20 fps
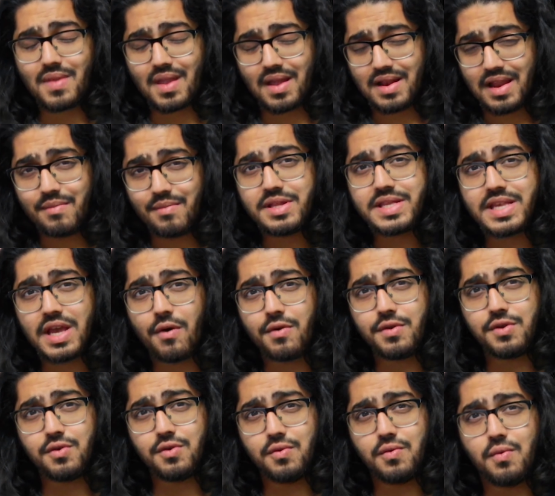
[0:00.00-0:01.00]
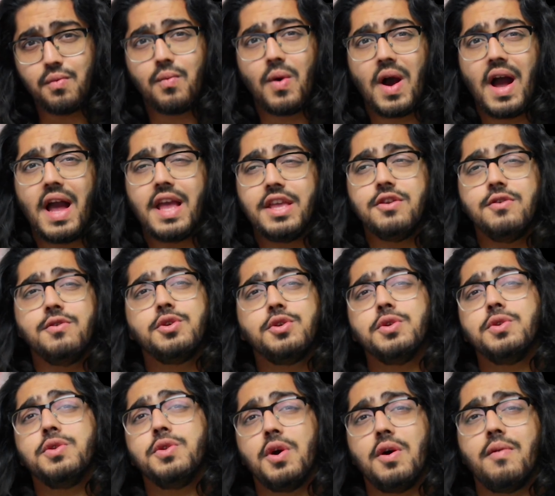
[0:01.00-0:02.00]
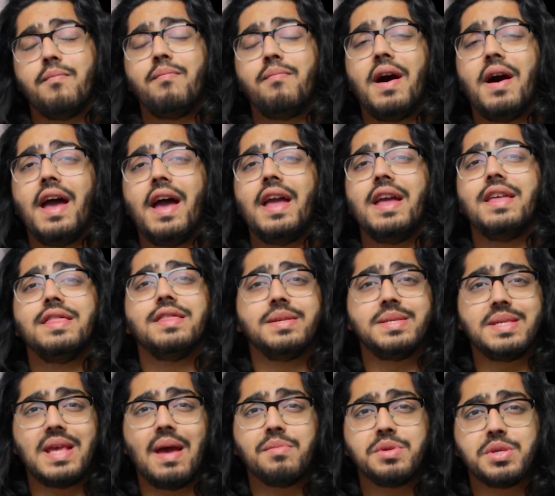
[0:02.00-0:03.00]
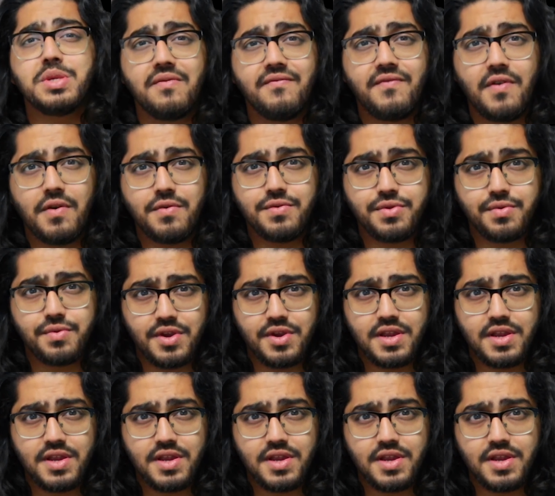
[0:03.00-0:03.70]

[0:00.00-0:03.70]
let me tell you why you should not buy the Samsung Fold 3.